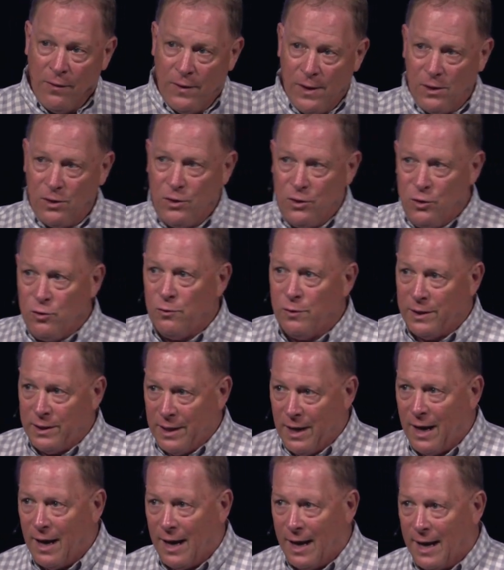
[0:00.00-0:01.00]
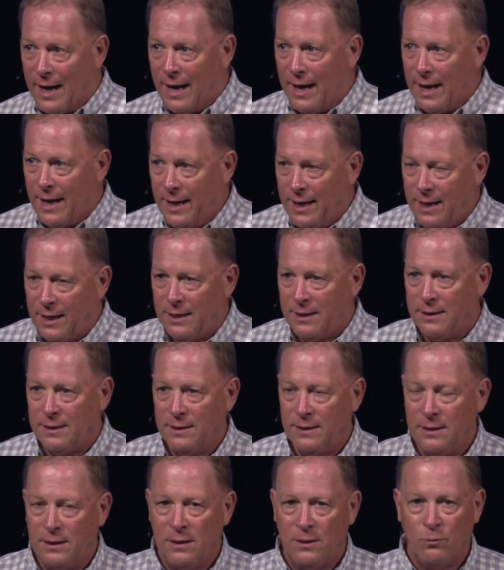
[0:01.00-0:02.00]
that you and I
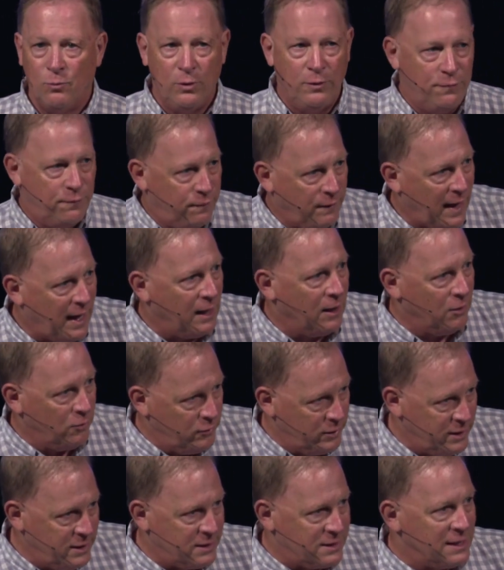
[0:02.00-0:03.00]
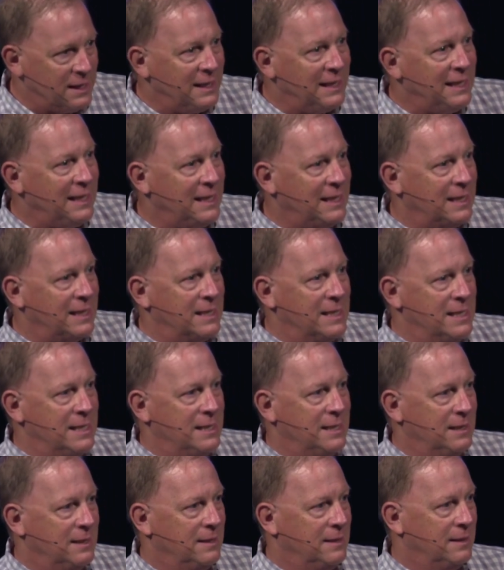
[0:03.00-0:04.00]
would follow his
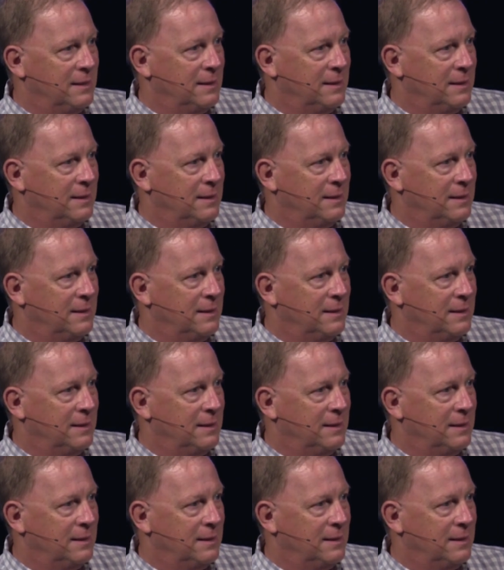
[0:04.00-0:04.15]
lead.